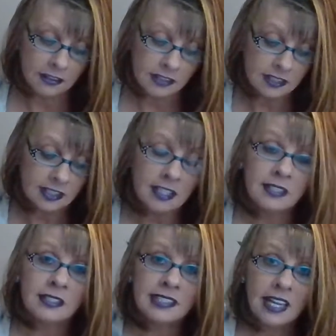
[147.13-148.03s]
This
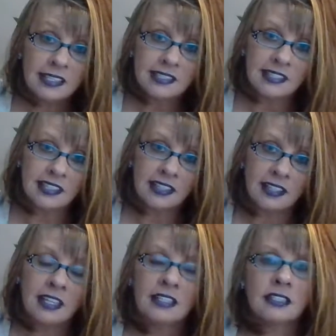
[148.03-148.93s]
is destiny.
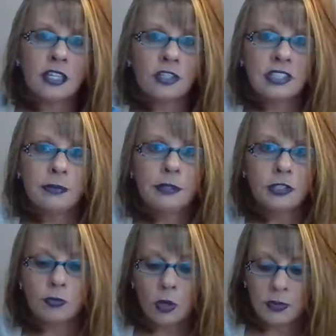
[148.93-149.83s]

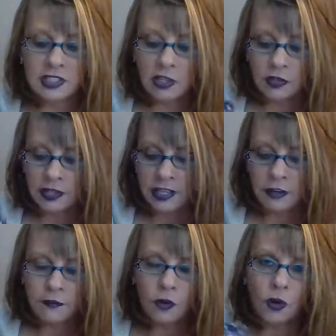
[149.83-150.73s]
Serendipitous moments are there
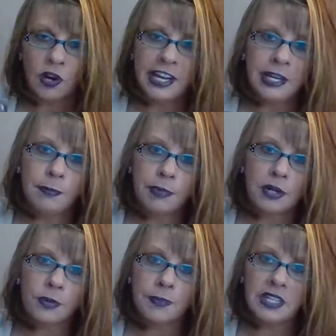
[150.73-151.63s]
for a
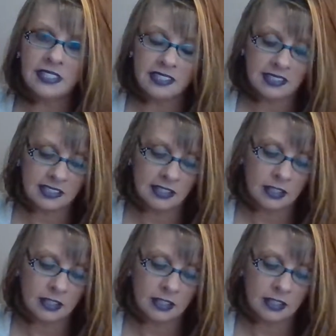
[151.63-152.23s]
purpose.